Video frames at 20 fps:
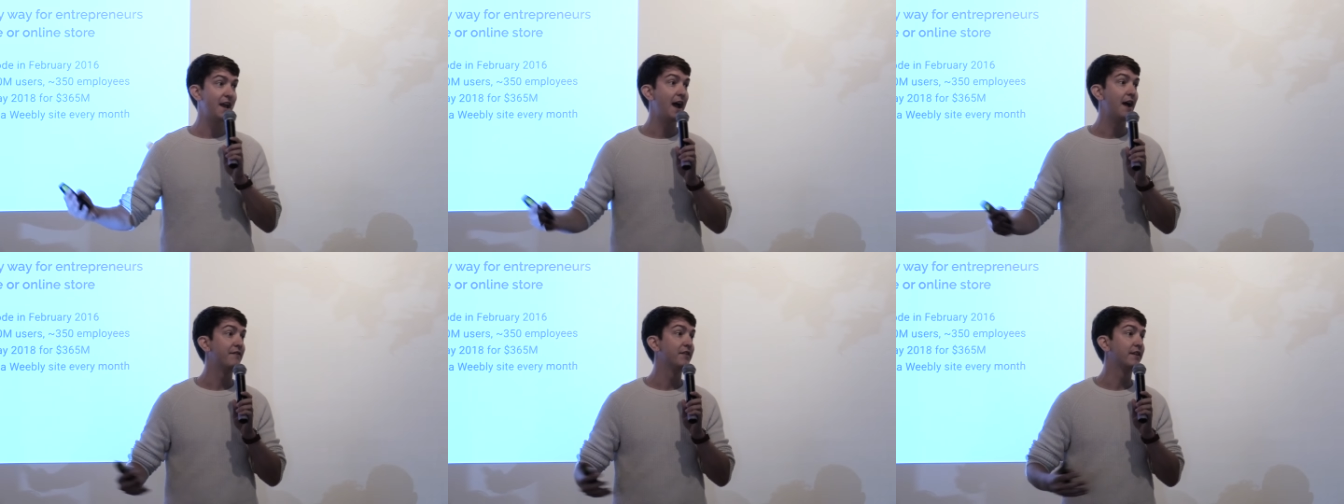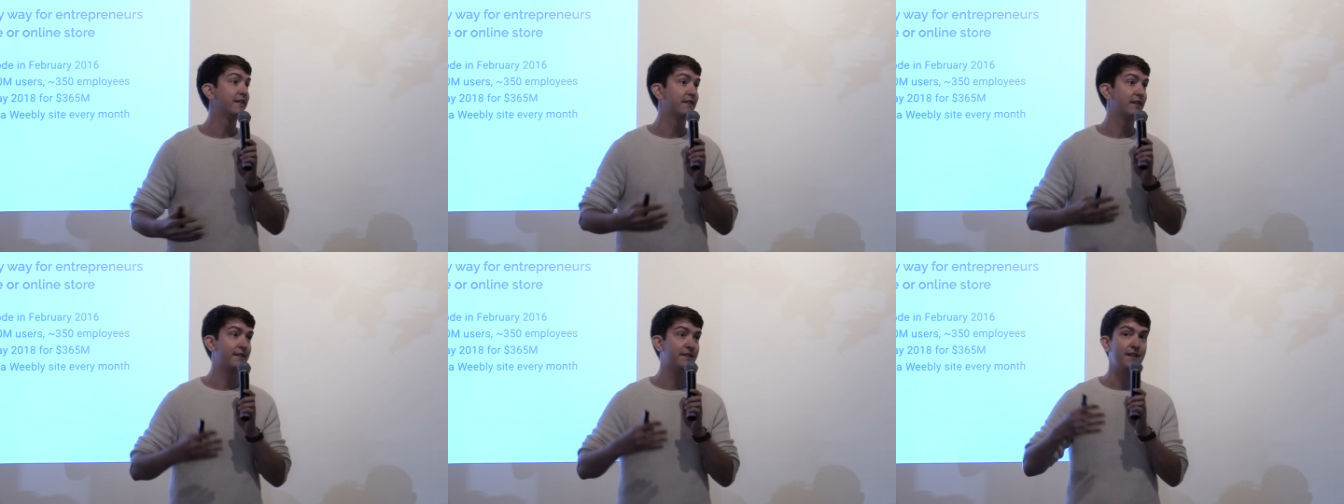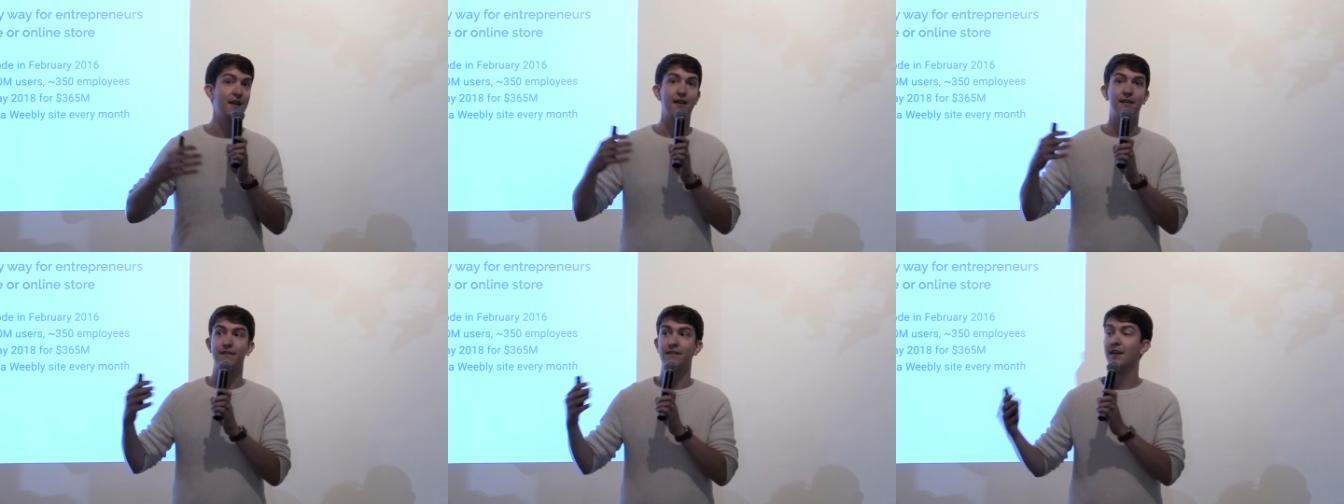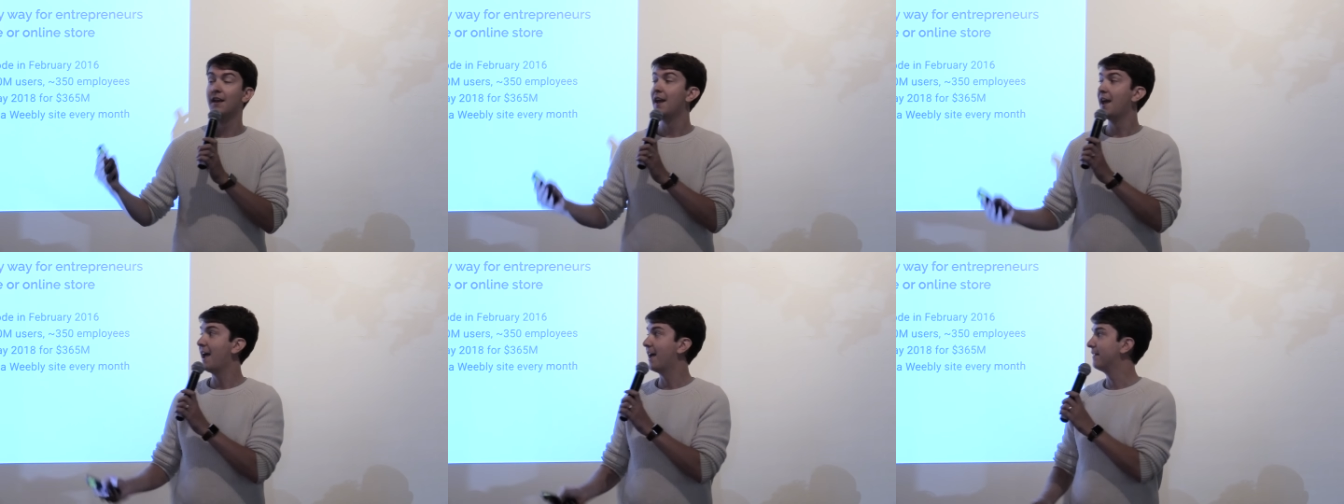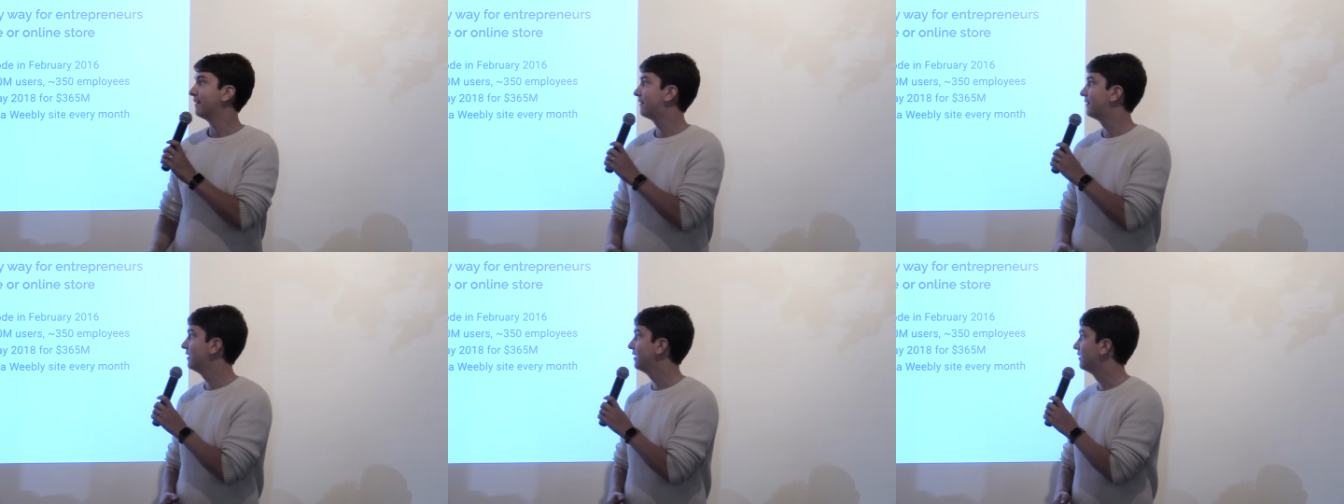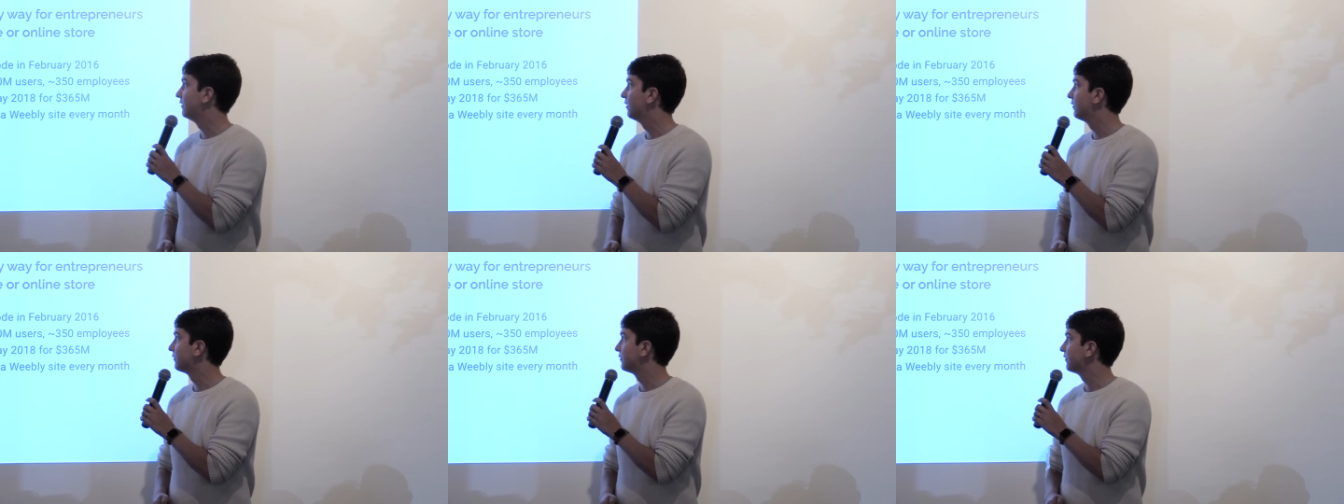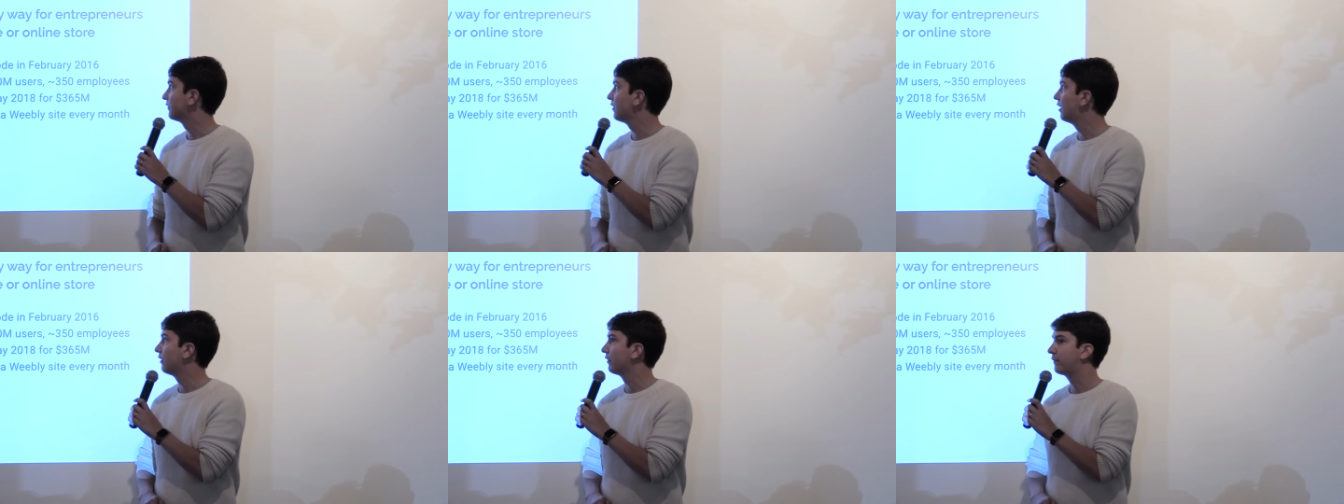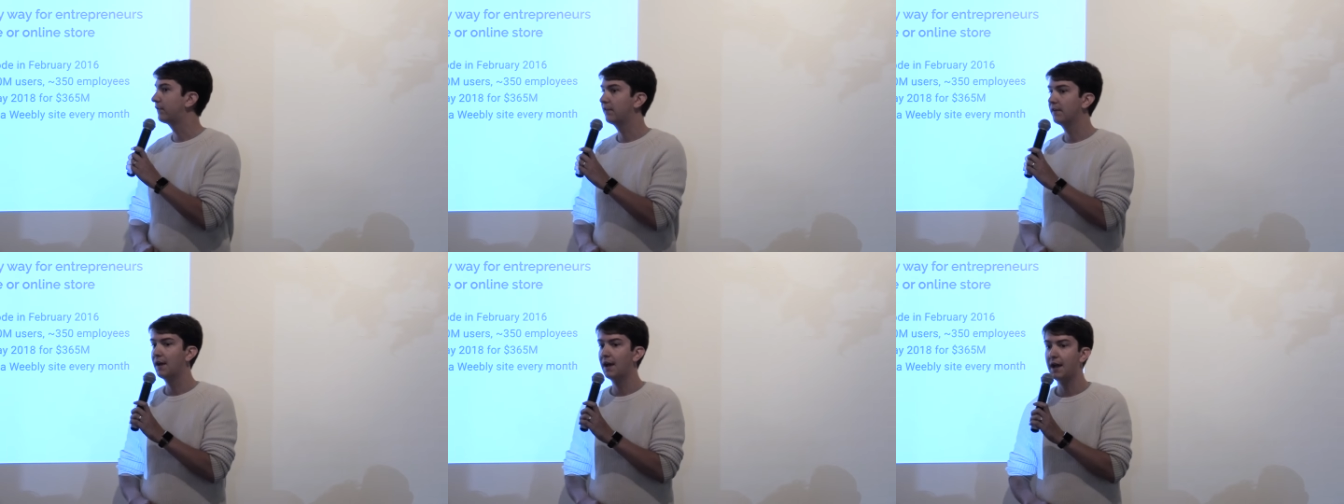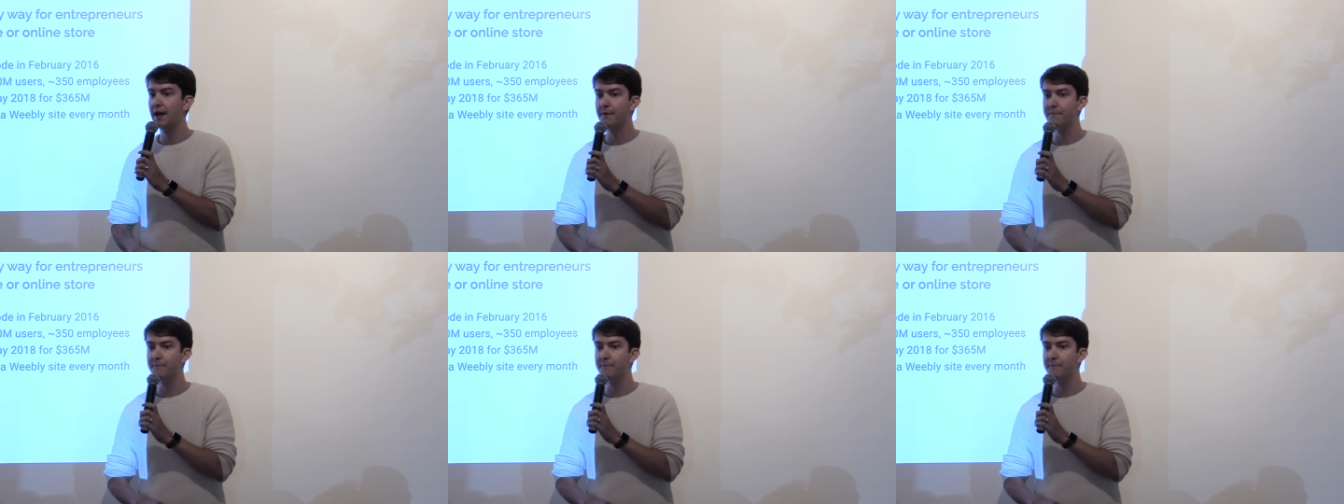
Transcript: having success and seeing those results.